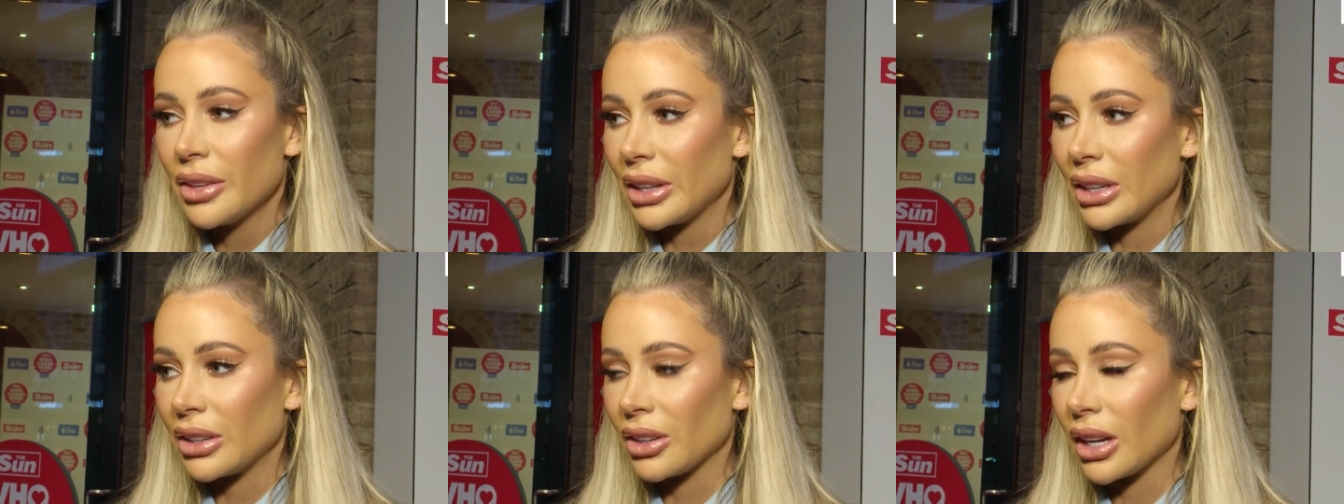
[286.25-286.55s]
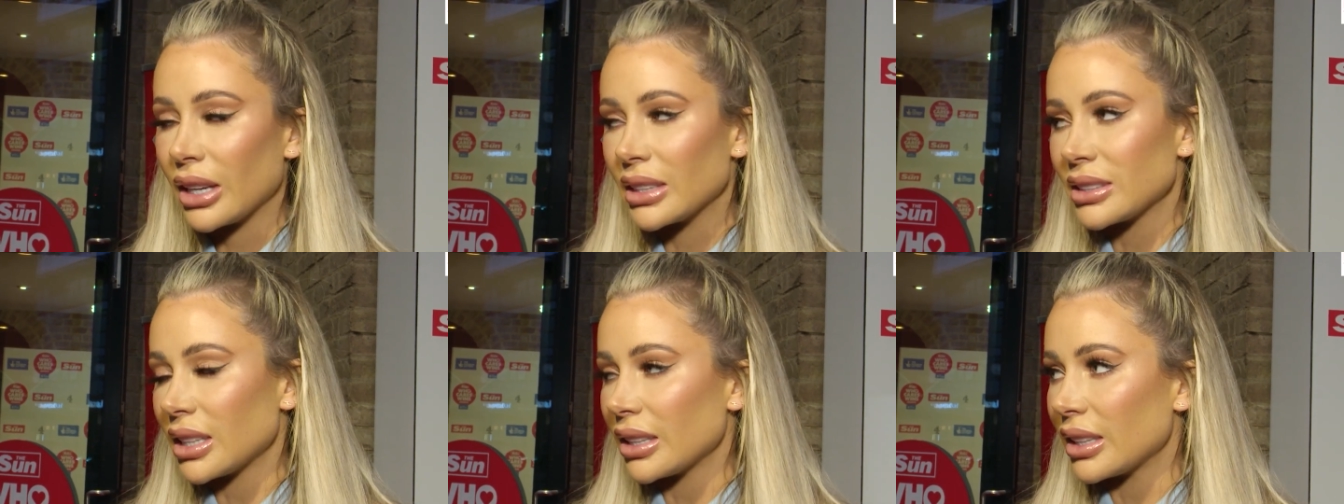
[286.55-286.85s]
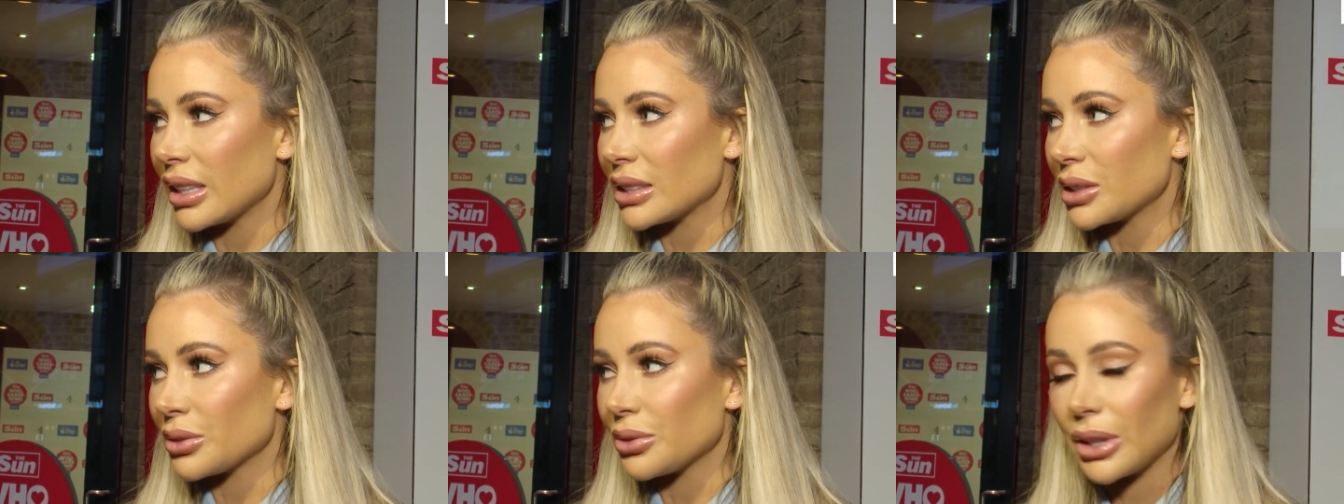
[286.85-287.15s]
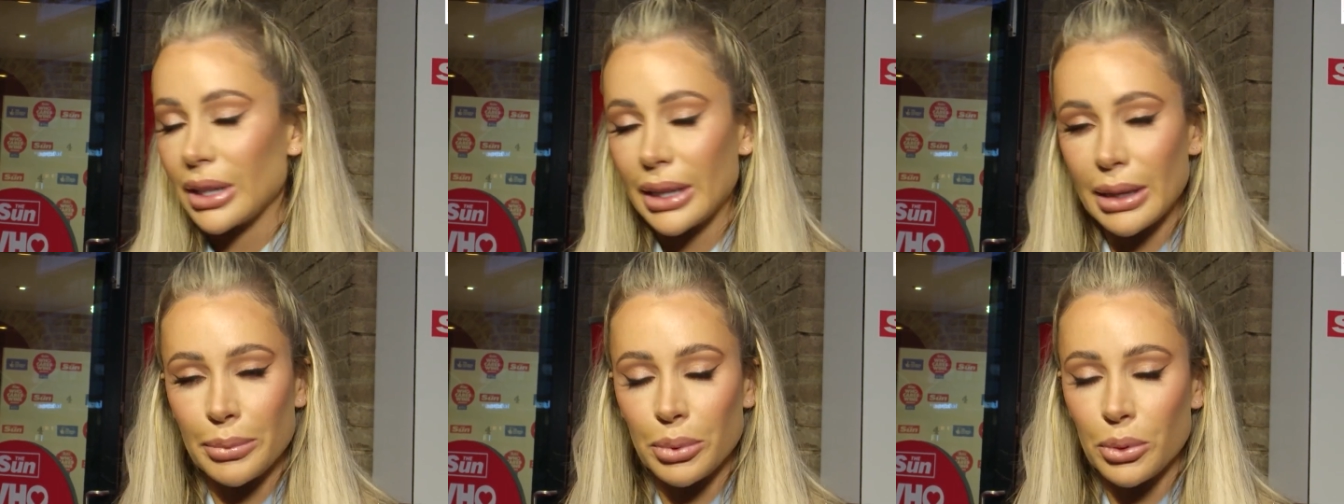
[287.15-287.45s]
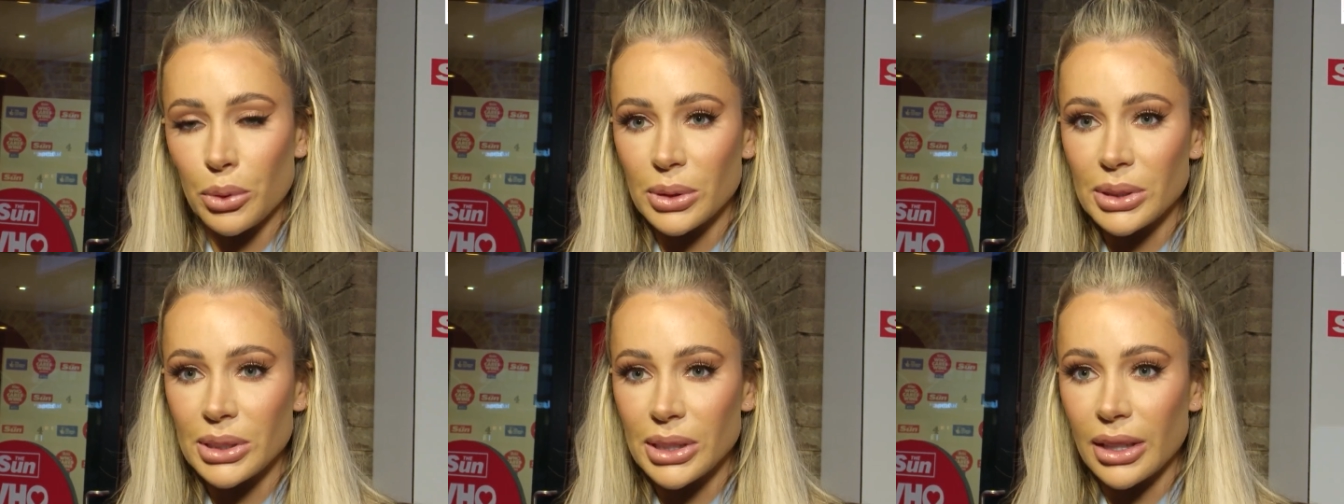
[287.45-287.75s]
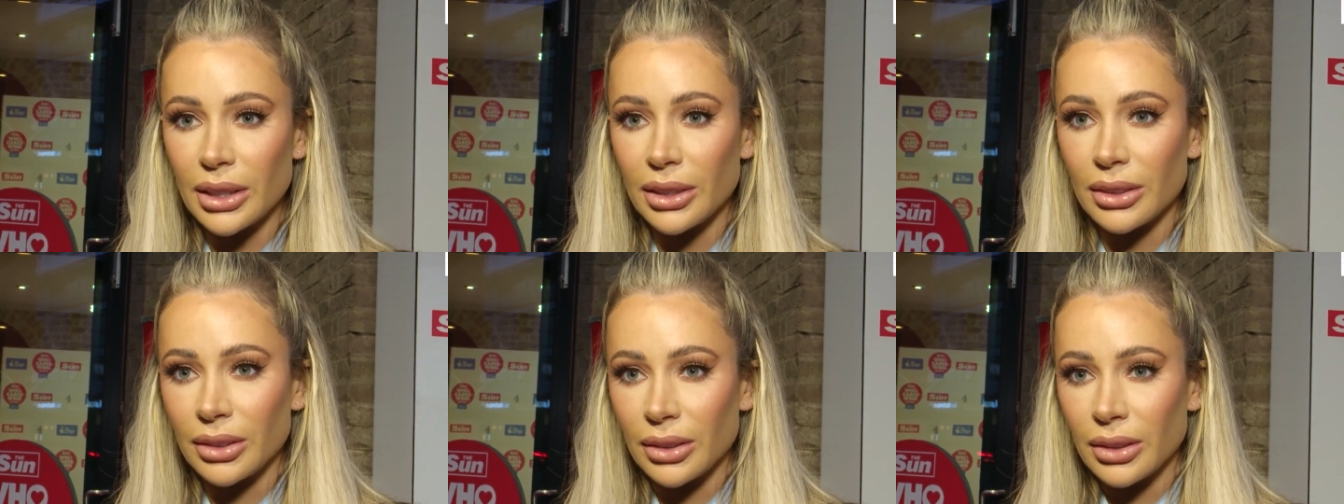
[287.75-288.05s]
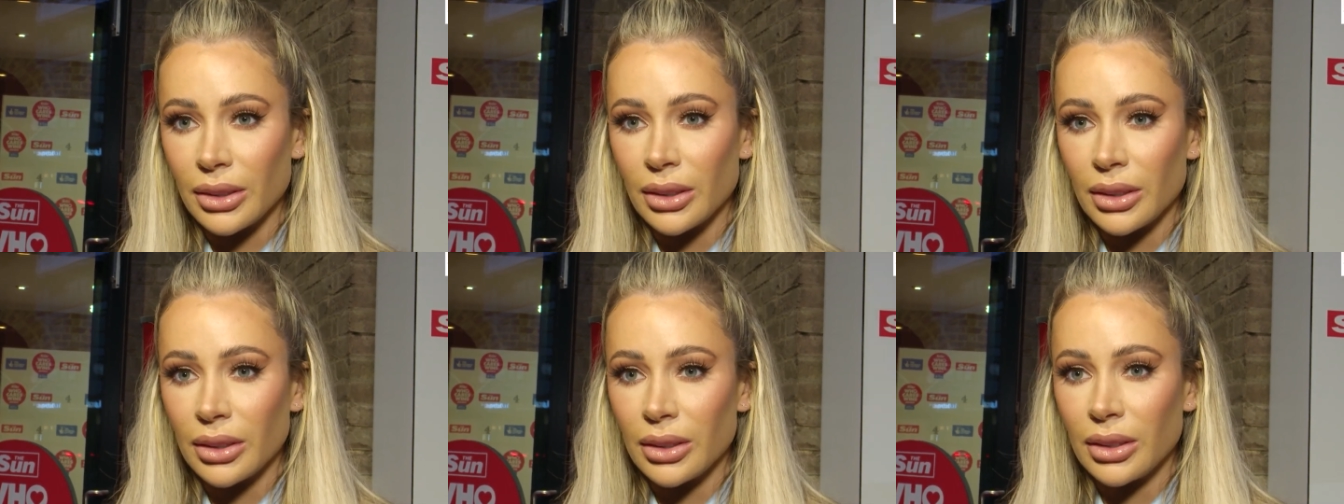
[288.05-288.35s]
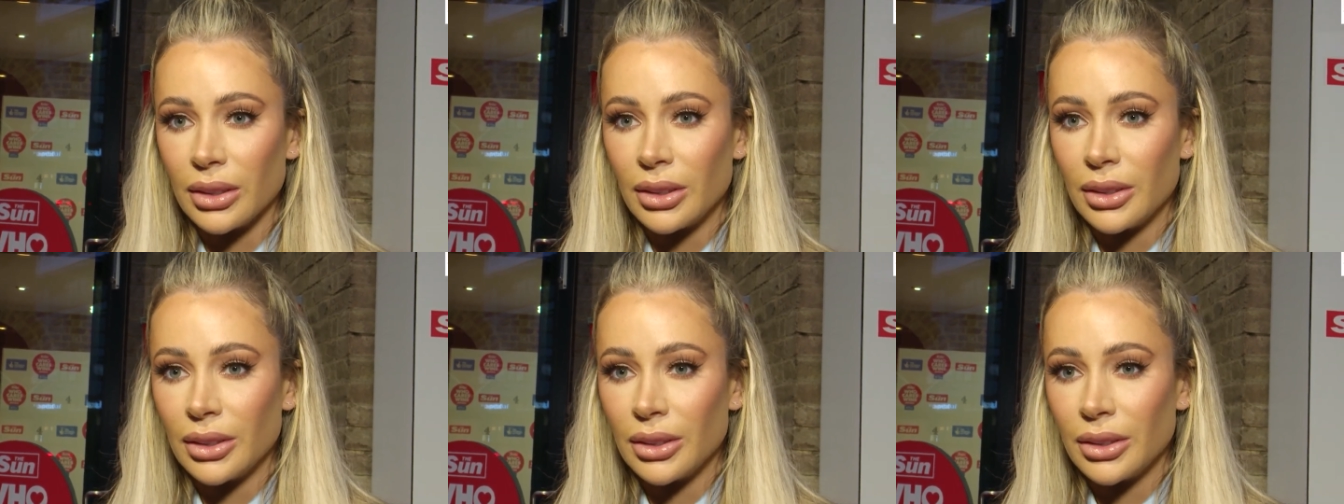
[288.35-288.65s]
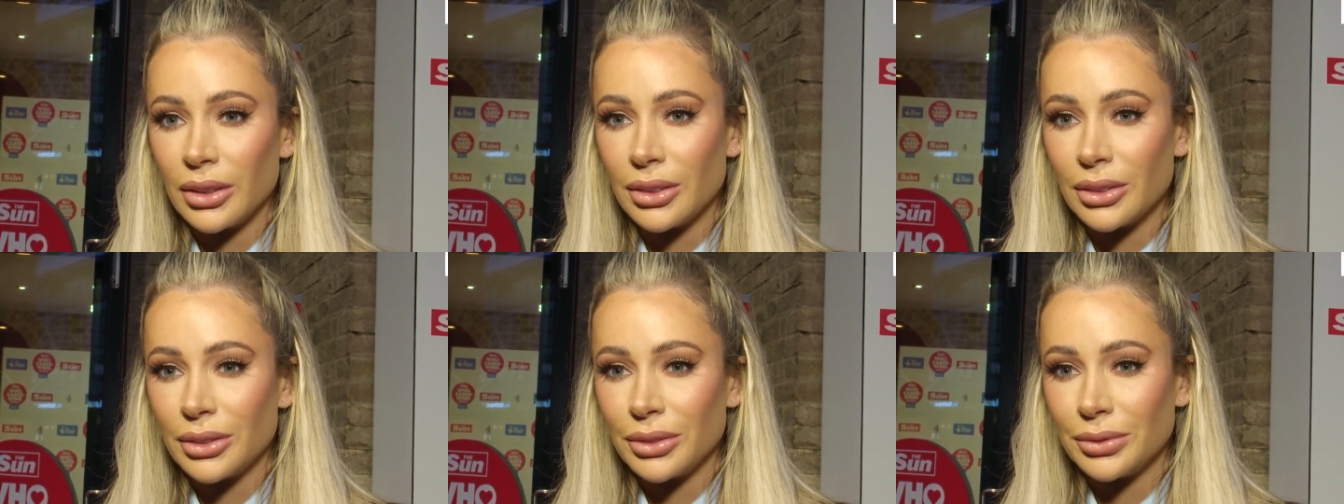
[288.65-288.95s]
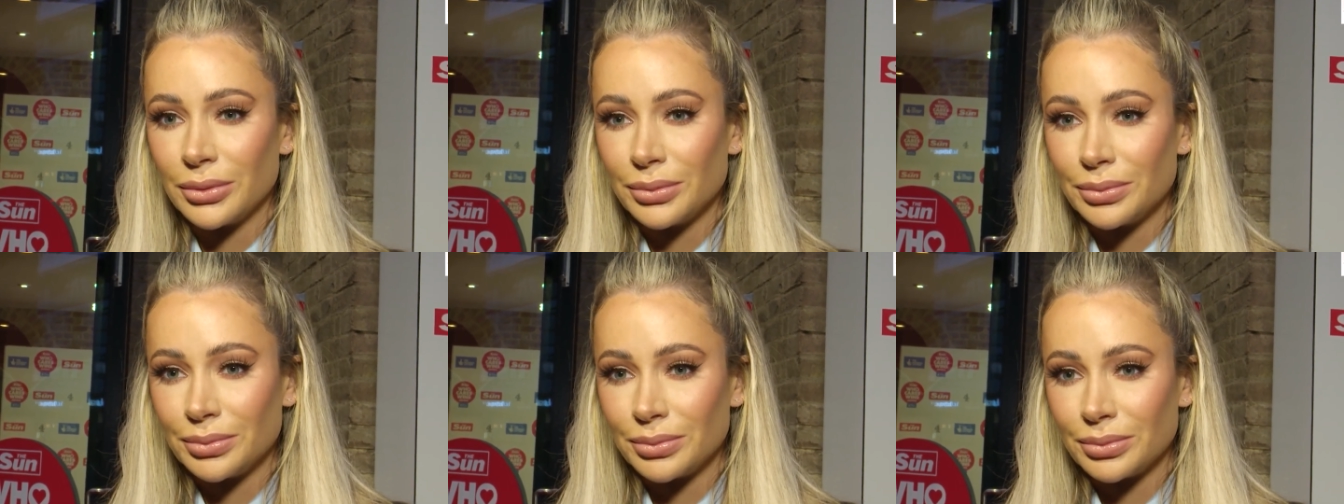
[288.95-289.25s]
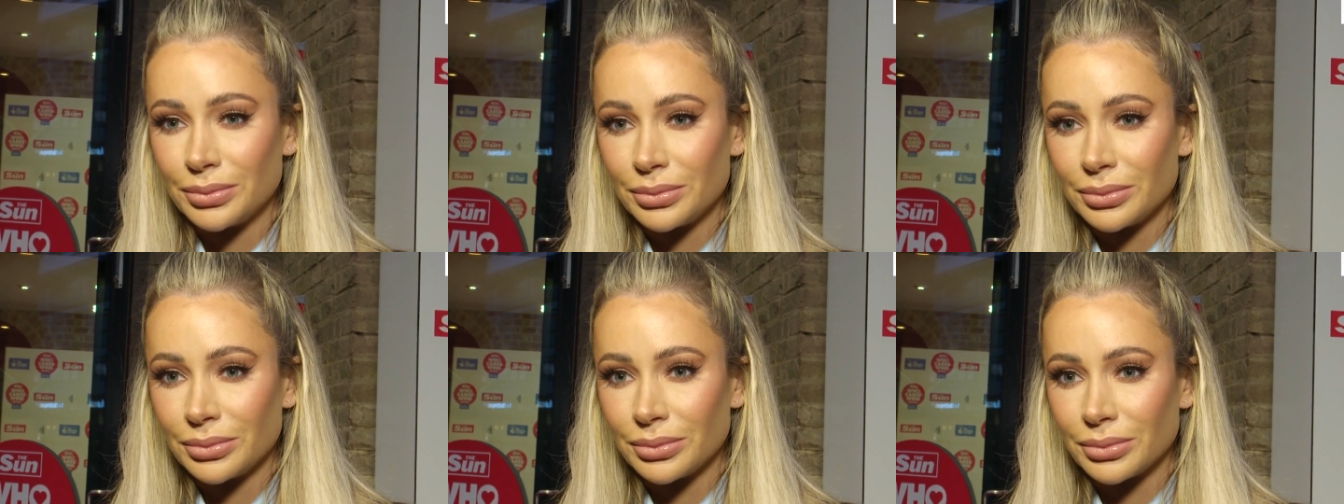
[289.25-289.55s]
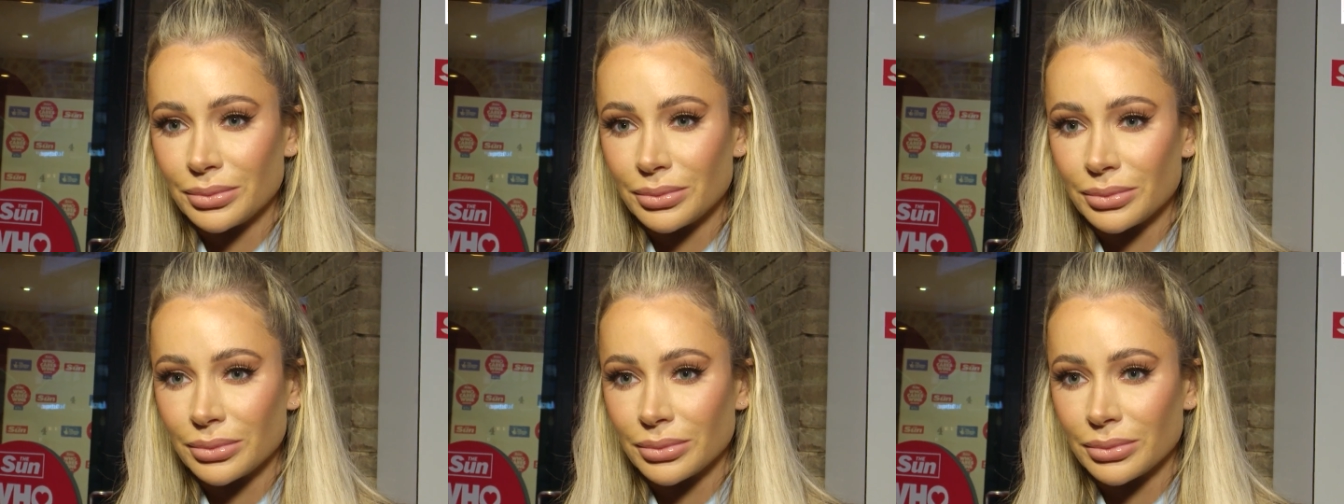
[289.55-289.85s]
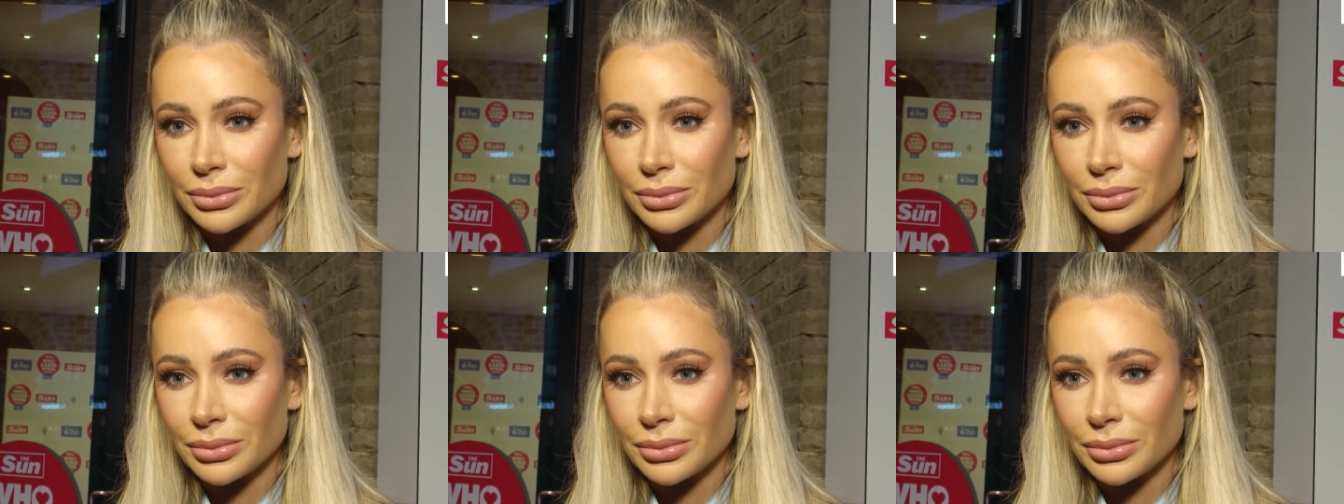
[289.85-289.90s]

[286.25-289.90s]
in November of twenty twenty-two, she resembled the well-known